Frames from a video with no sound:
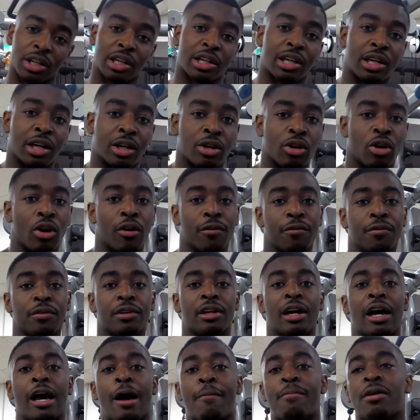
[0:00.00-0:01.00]
gonna kick it off with
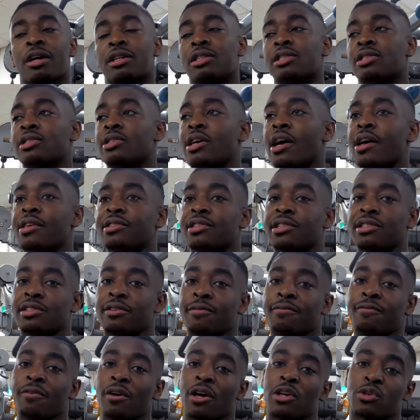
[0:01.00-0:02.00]
the ab exercises. The
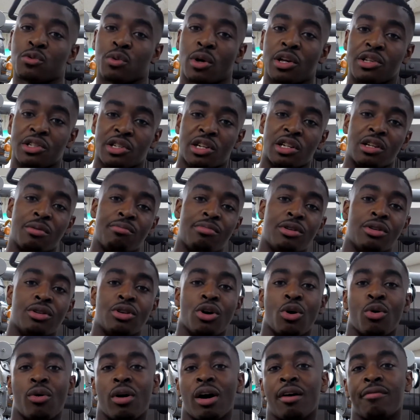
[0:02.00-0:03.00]
first one's gonna be
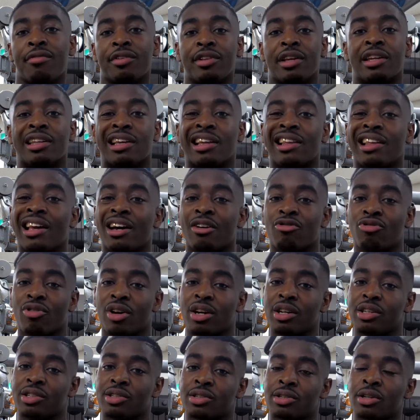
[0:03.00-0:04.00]
no other than a leg
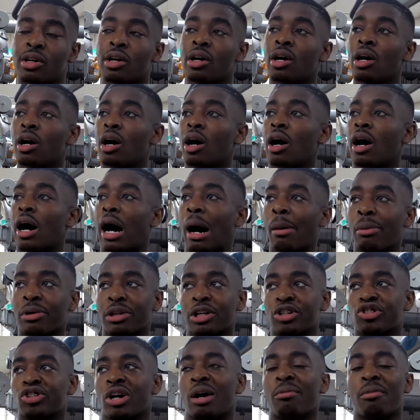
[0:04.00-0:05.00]
raise. I'm
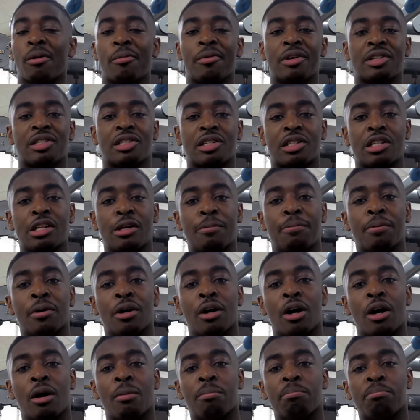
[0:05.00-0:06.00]
gonna try my best to keep
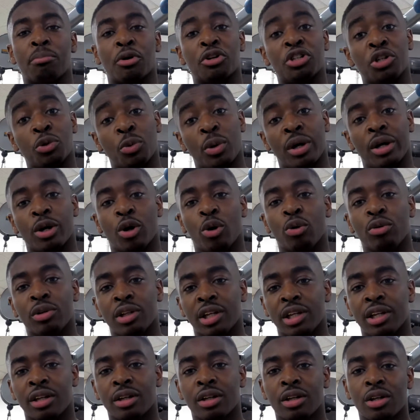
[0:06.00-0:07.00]
it body weight
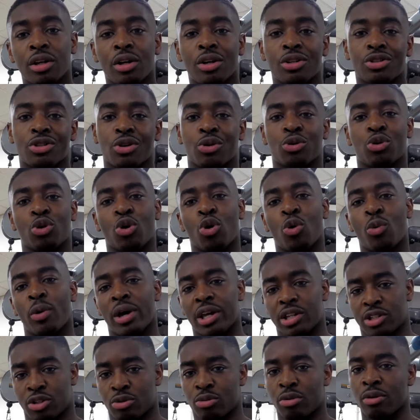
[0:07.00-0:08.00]
only, so no
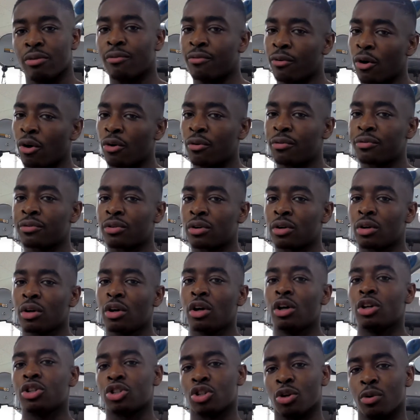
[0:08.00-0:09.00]
weights are involved.
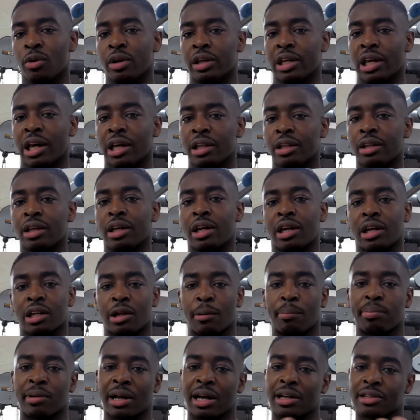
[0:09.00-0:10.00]
So again, it can
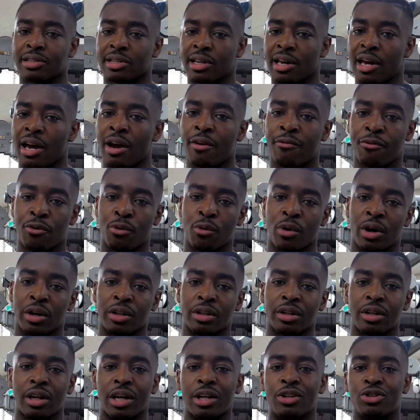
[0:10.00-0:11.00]
apply to everyone
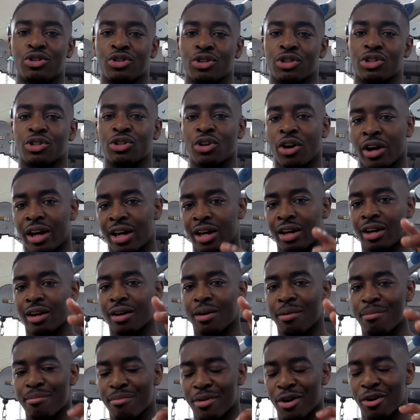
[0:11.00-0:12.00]
and just not a
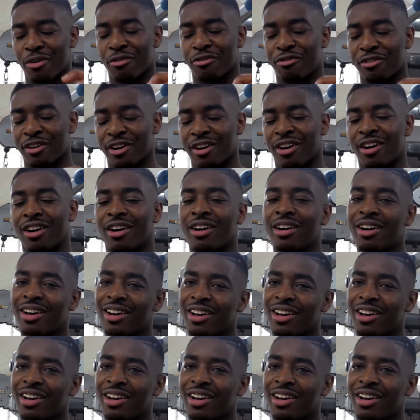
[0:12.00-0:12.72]
male figure,